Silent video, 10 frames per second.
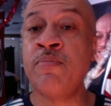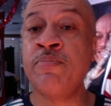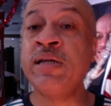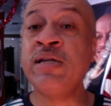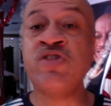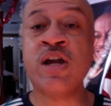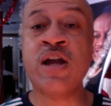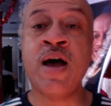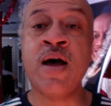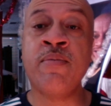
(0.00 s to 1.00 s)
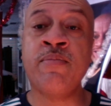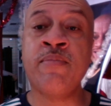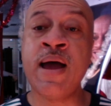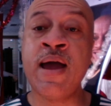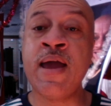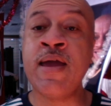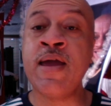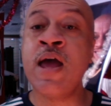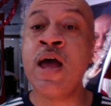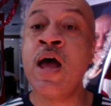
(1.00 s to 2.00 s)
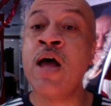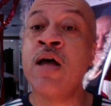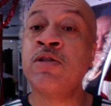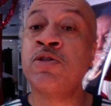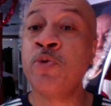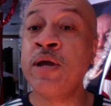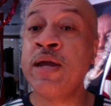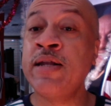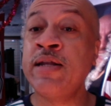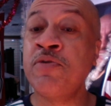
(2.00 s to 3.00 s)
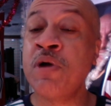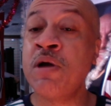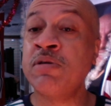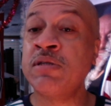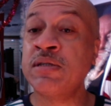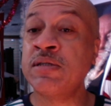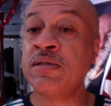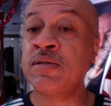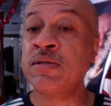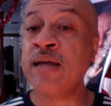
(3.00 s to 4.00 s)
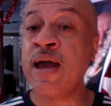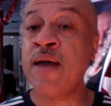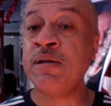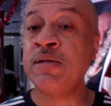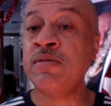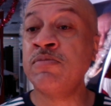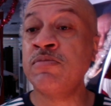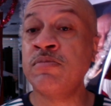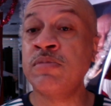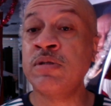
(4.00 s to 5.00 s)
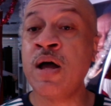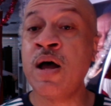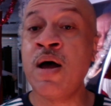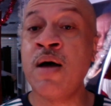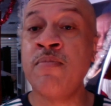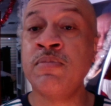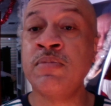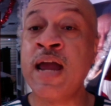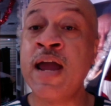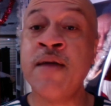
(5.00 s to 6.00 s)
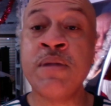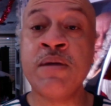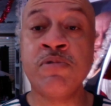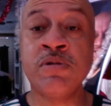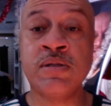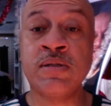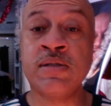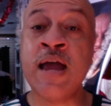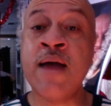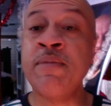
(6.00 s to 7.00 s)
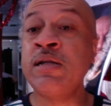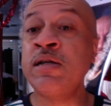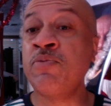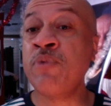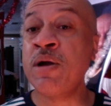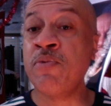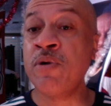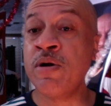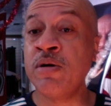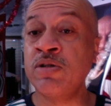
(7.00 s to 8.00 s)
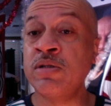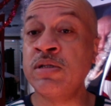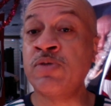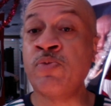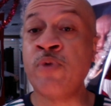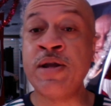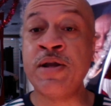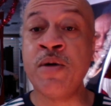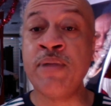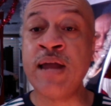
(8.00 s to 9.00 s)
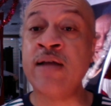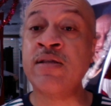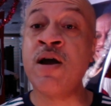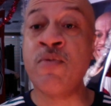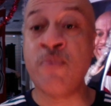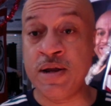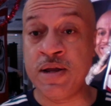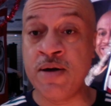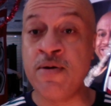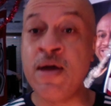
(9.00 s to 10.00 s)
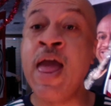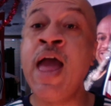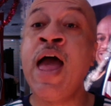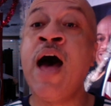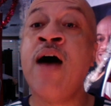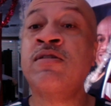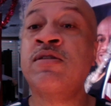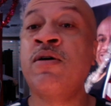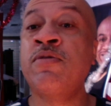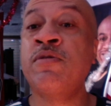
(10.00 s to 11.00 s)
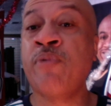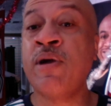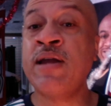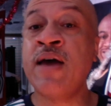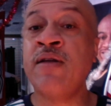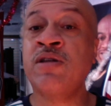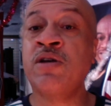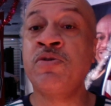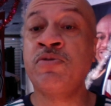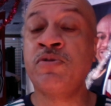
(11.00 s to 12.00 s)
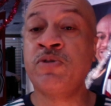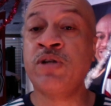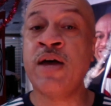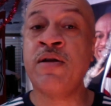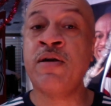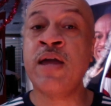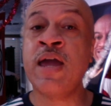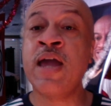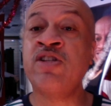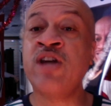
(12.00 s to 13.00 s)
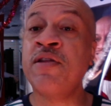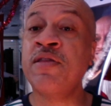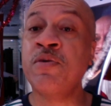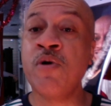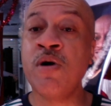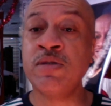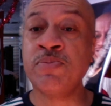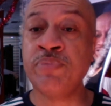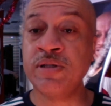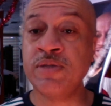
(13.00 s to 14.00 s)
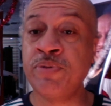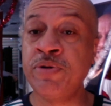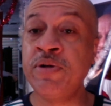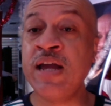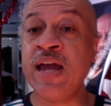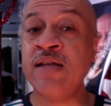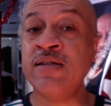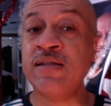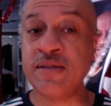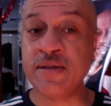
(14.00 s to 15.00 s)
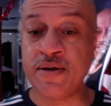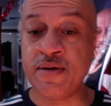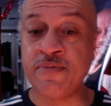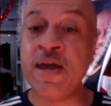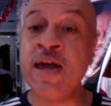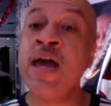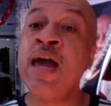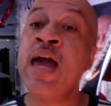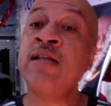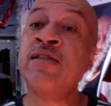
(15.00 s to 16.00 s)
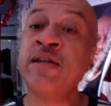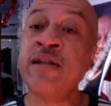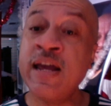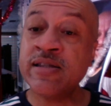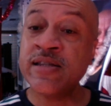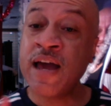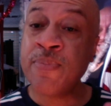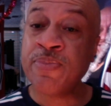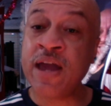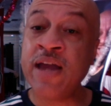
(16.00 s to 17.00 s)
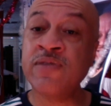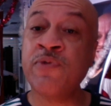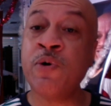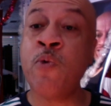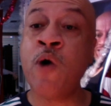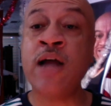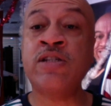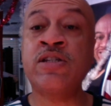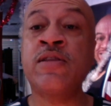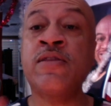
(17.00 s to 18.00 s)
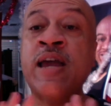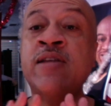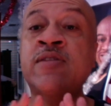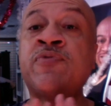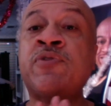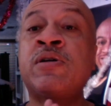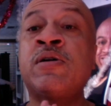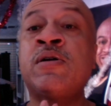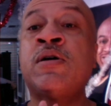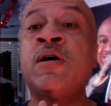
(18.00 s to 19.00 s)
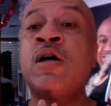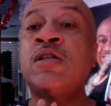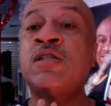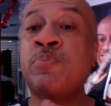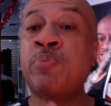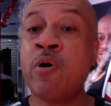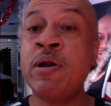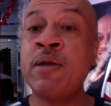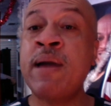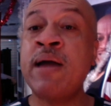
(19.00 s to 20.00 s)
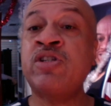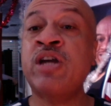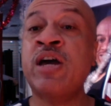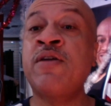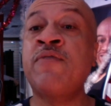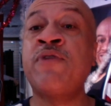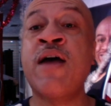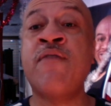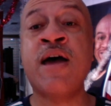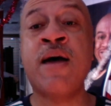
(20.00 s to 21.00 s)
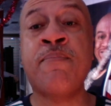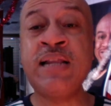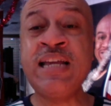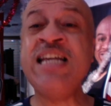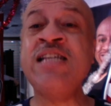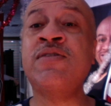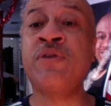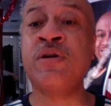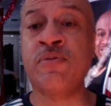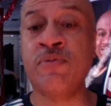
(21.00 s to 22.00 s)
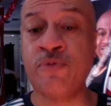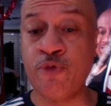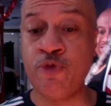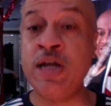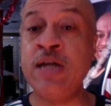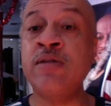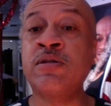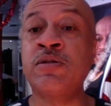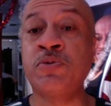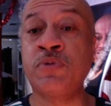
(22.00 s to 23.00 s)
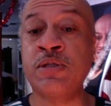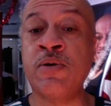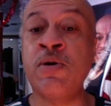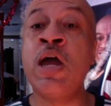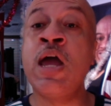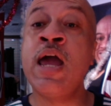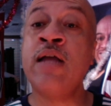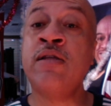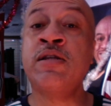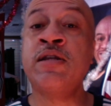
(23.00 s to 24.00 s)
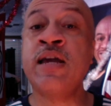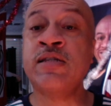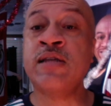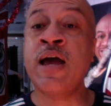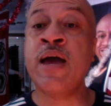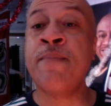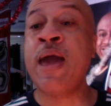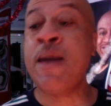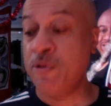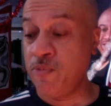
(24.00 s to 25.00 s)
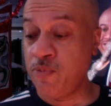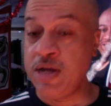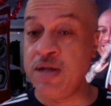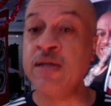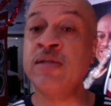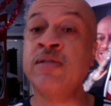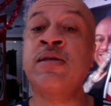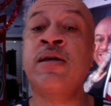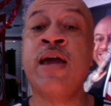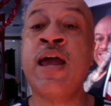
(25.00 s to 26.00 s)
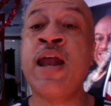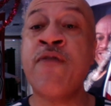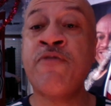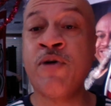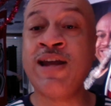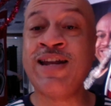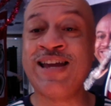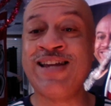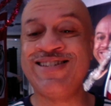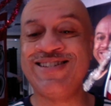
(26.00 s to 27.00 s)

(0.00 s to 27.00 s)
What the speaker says: Please check out my twin literary sisters, Diamond members, Diamond Literary World. It's Radio Black Talk Radio. Also, The Breakdown is her YouTube channel. And Jonathan Roy's Books, Beauty, and Stuff. Until next time, thanks for watching. Thanks for supporting my channel. If you have not, please feel free to do so. Until next time, happy readings and have a great day.